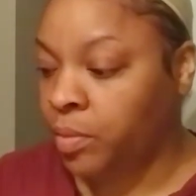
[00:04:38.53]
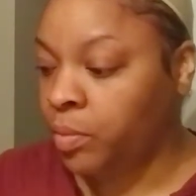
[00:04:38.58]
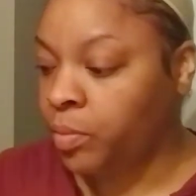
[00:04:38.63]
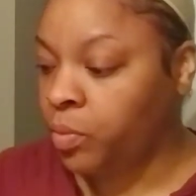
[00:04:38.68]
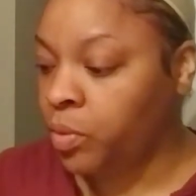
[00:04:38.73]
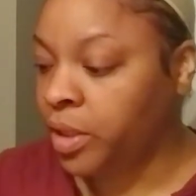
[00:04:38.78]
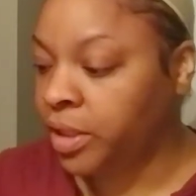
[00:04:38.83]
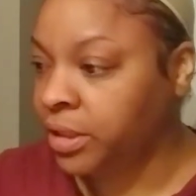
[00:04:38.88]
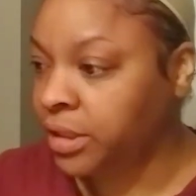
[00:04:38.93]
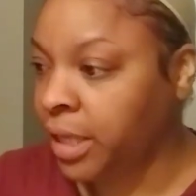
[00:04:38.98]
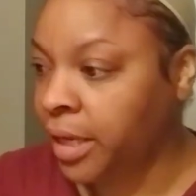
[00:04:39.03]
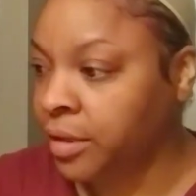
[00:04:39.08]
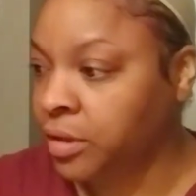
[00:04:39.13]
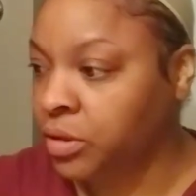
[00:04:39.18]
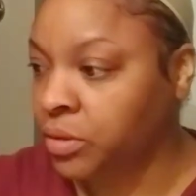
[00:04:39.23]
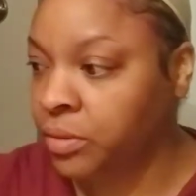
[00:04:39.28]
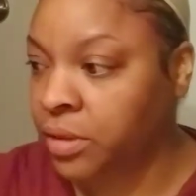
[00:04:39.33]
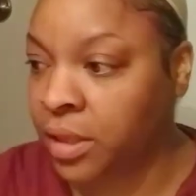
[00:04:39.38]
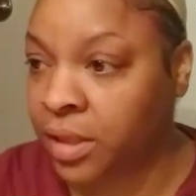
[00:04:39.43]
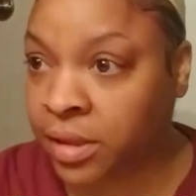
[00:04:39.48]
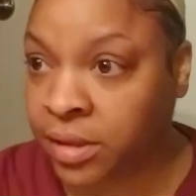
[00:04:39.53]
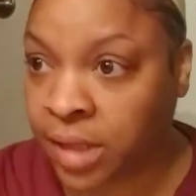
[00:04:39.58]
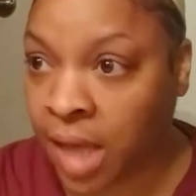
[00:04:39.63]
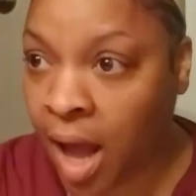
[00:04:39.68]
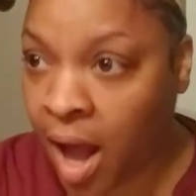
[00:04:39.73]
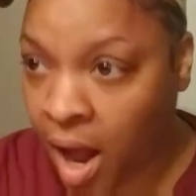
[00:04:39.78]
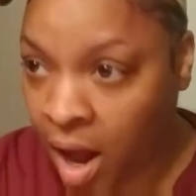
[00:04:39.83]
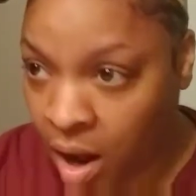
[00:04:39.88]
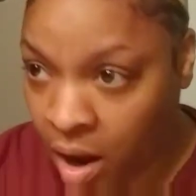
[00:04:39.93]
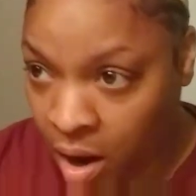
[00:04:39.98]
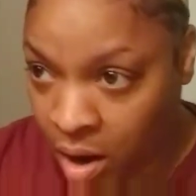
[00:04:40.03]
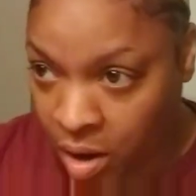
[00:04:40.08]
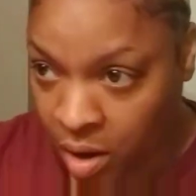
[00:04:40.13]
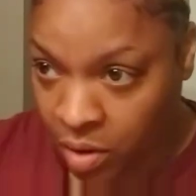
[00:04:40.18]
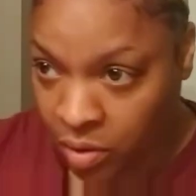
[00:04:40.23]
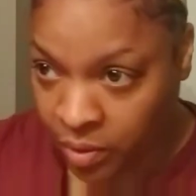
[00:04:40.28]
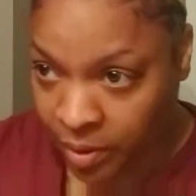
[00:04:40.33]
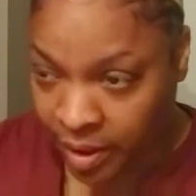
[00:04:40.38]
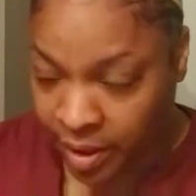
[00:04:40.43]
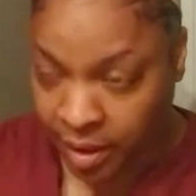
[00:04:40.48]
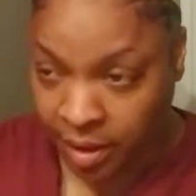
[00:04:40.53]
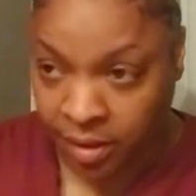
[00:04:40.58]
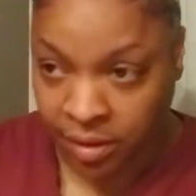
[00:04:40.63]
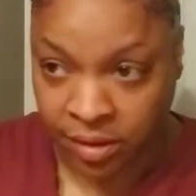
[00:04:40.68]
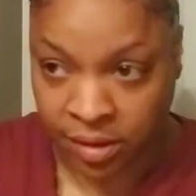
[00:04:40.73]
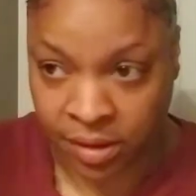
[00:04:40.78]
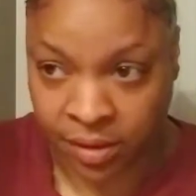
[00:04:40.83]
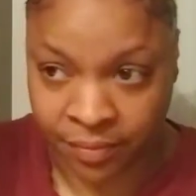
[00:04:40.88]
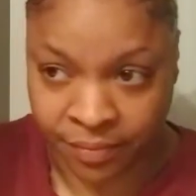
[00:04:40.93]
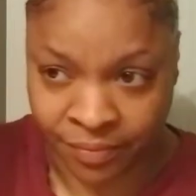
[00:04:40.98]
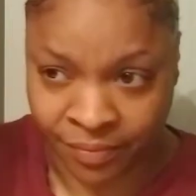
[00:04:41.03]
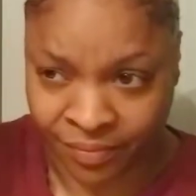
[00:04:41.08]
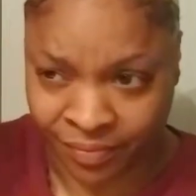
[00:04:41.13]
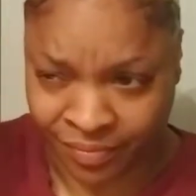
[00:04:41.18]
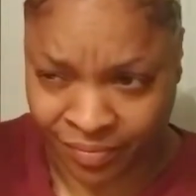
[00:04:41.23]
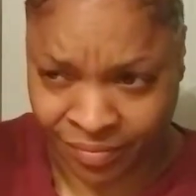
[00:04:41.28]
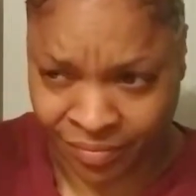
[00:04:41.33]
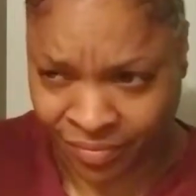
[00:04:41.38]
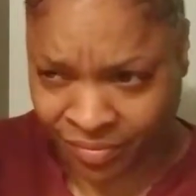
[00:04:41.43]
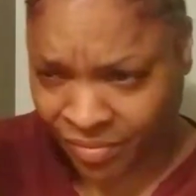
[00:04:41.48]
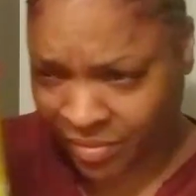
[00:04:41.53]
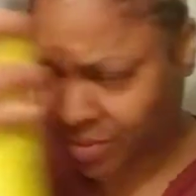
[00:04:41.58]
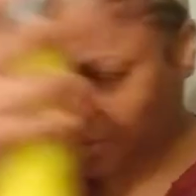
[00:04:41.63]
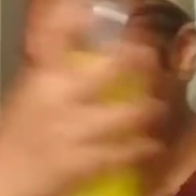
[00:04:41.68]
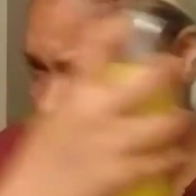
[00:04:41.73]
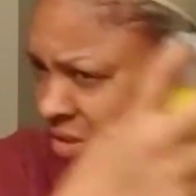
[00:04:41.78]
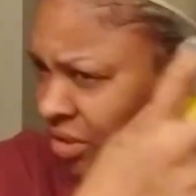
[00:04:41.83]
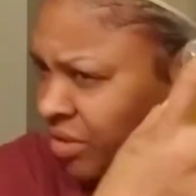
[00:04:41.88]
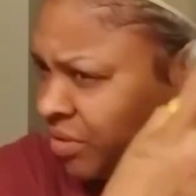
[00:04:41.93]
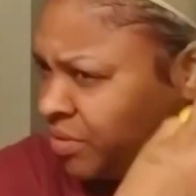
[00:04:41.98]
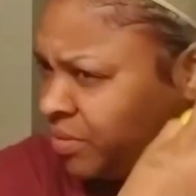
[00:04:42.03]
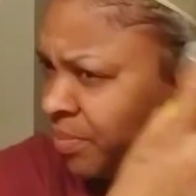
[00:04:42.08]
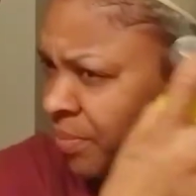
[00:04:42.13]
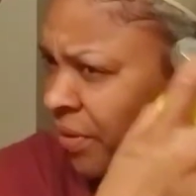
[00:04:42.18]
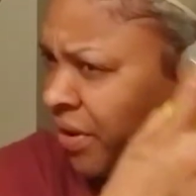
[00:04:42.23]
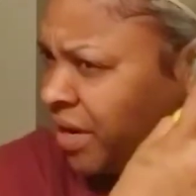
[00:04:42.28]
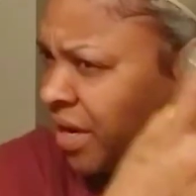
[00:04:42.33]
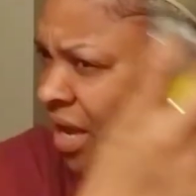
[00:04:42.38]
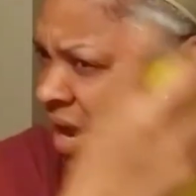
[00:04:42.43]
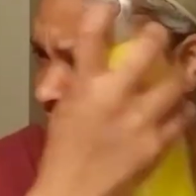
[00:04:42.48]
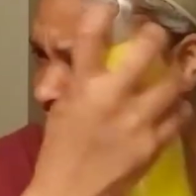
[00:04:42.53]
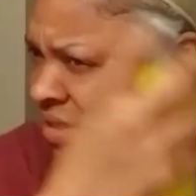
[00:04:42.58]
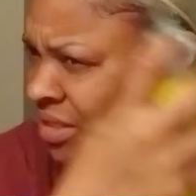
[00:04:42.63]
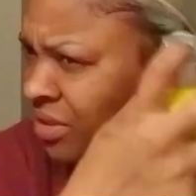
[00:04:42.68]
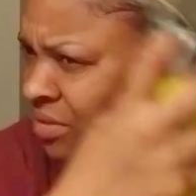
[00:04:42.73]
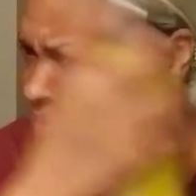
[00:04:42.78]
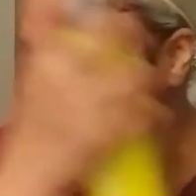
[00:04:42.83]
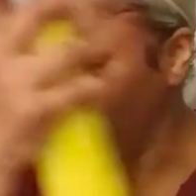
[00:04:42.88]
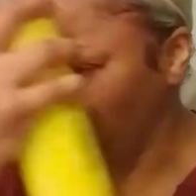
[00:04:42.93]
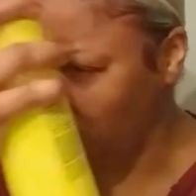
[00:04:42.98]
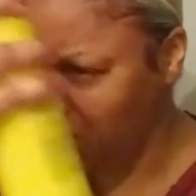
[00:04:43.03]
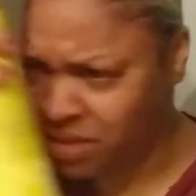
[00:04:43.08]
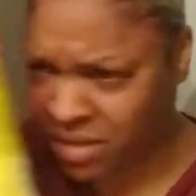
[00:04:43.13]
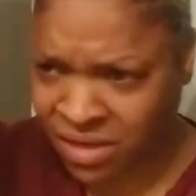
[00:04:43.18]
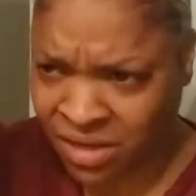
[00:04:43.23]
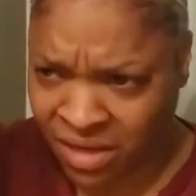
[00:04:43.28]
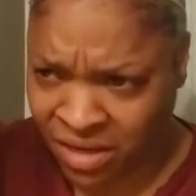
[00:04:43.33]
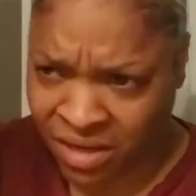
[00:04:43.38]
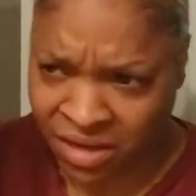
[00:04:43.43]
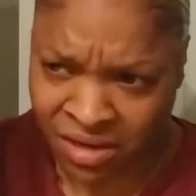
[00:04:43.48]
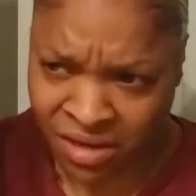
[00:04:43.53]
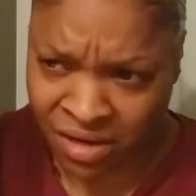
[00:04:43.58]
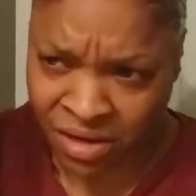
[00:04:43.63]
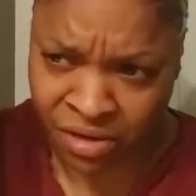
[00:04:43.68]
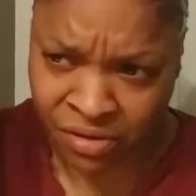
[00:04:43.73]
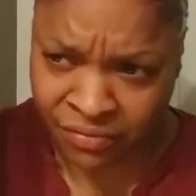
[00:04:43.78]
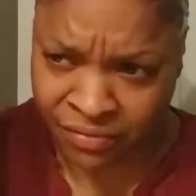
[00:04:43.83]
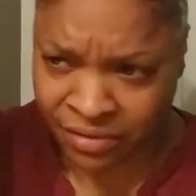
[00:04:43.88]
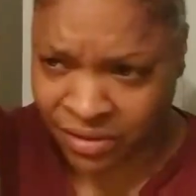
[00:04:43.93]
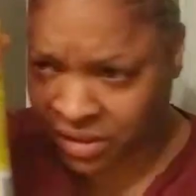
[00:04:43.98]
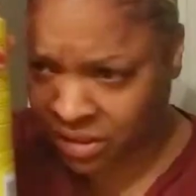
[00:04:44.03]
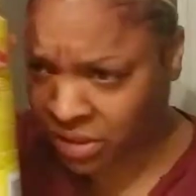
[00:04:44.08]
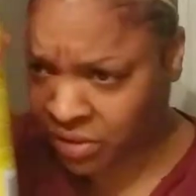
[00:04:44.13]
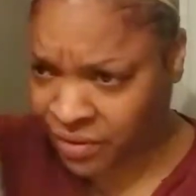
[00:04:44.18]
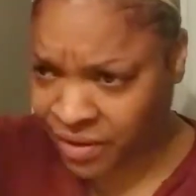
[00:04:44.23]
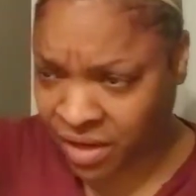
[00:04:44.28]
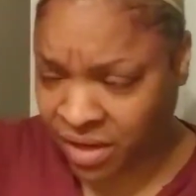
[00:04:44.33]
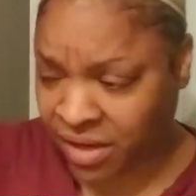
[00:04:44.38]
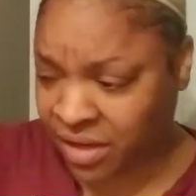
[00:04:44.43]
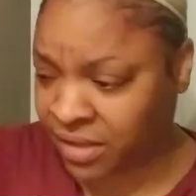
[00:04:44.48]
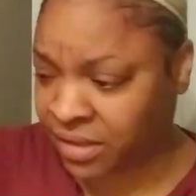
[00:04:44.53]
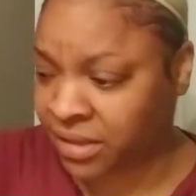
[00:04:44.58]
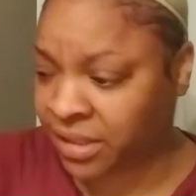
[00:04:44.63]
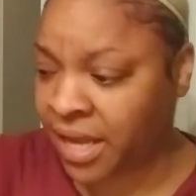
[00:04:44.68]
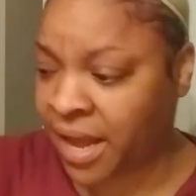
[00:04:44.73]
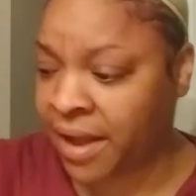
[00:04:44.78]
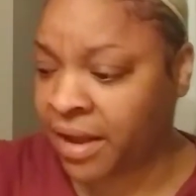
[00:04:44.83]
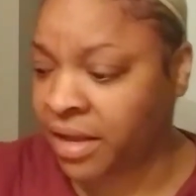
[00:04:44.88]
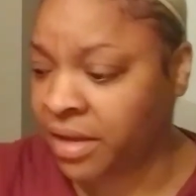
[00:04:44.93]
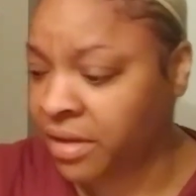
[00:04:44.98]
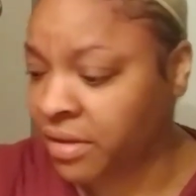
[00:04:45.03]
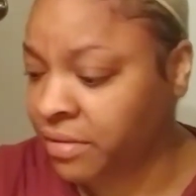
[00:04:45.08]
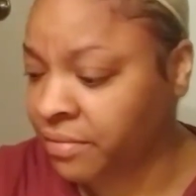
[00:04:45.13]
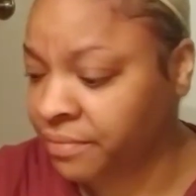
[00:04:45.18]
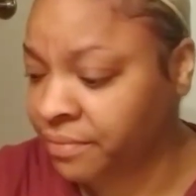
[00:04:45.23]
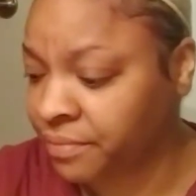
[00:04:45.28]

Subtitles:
once I do this, I always spray Got to Be over it so it can get tacky.